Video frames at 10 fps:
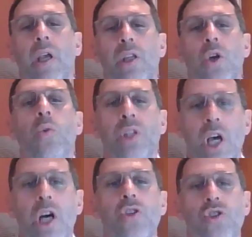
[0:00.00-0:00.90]

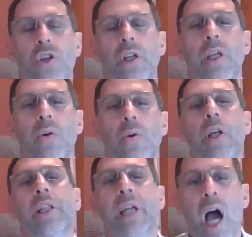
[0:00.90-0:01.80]
nurturing
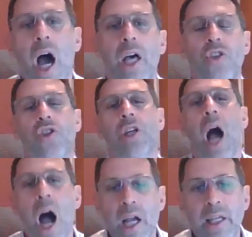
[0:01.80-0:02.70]
or encouraging
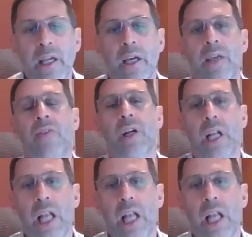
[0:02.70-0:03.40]
anger in the